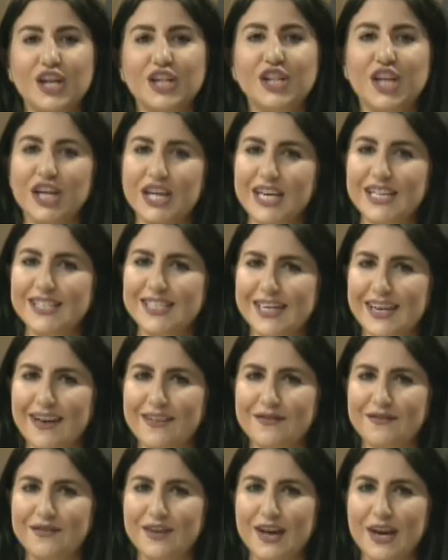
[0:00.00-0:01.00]
Looking to
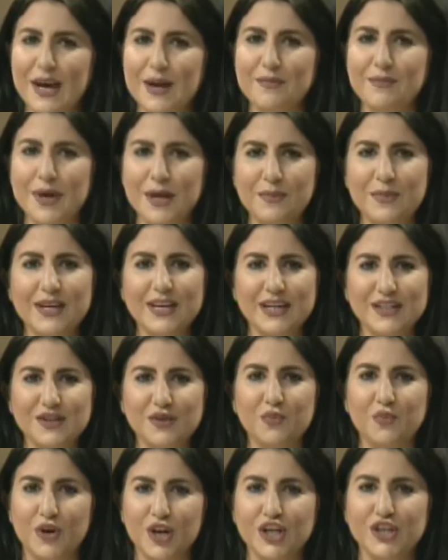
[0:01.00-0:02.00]
get fit and maybe get
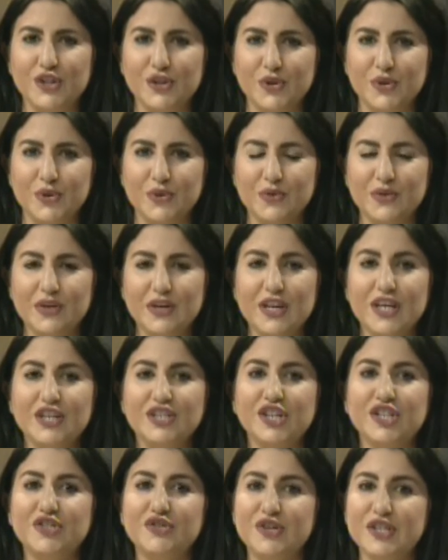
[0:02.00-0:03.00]
to work too?
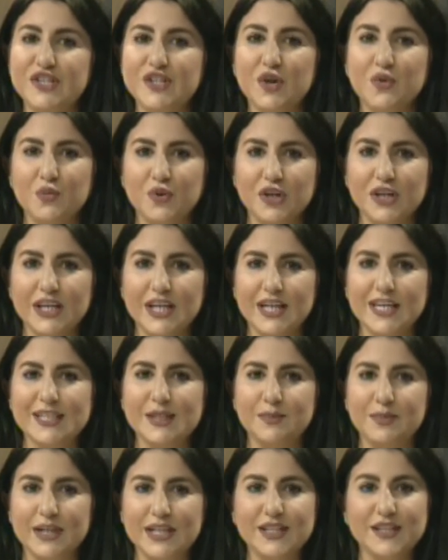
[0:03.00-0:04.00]
Jatrissa Wooten
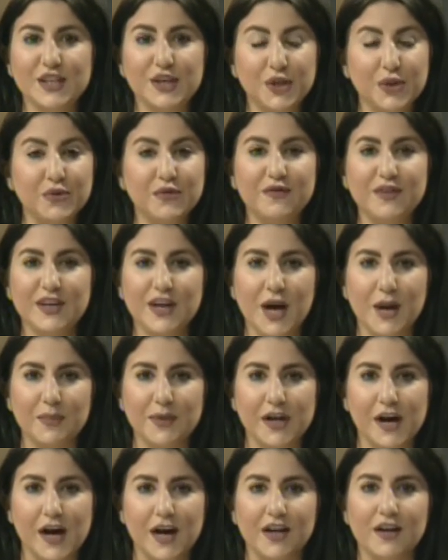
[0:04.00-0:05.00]
explains the new
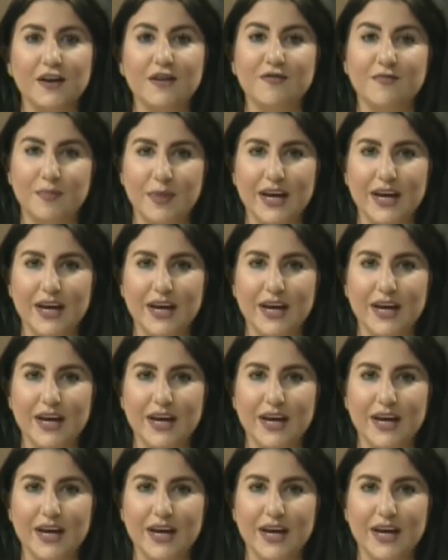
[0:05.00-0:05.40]
phenomenon of